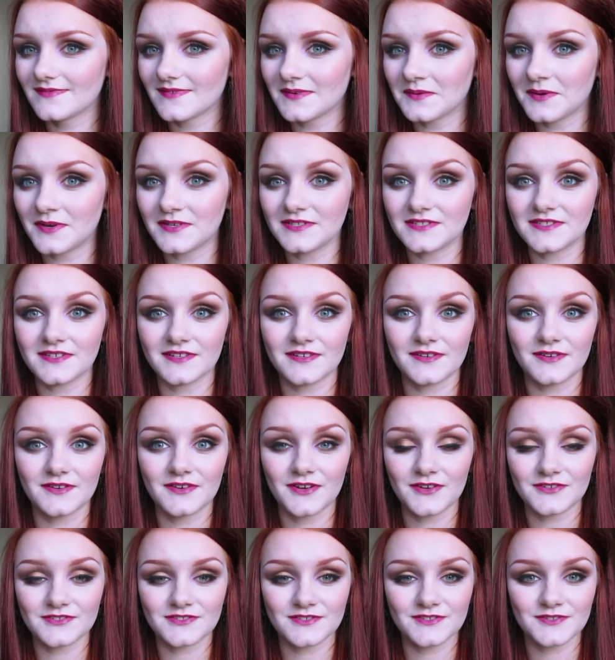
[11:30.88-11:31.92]
I'm going to
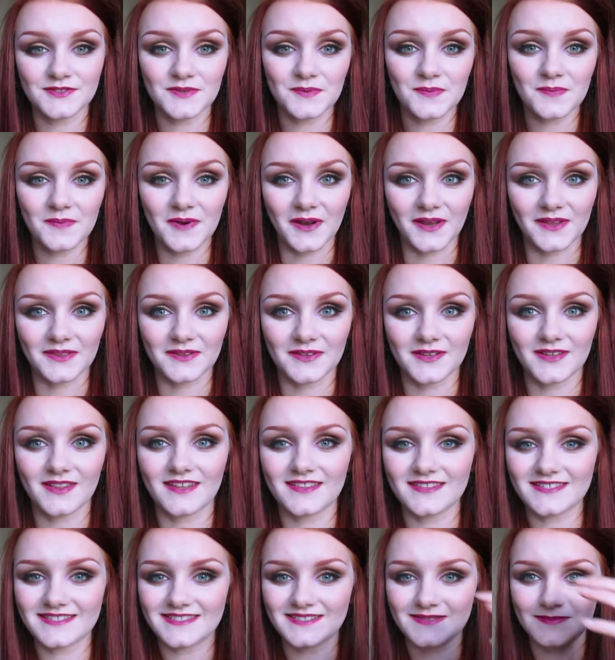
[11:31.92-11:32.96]
go to the supermarket looking
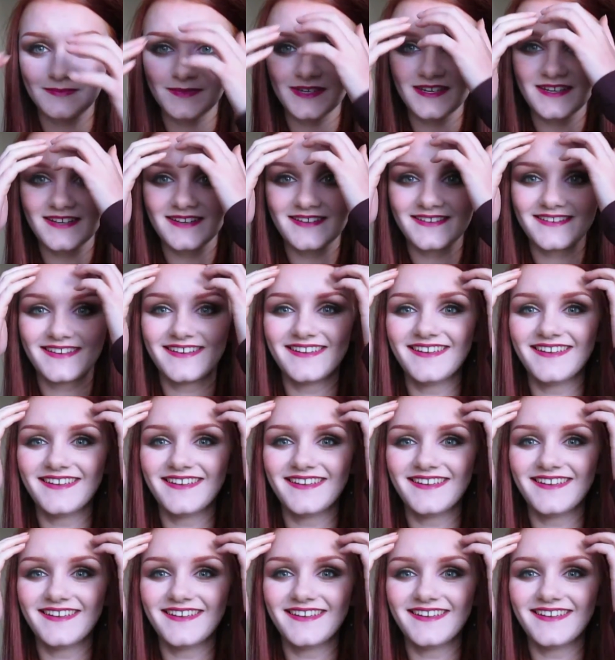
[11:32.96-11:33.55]
like this in a minute.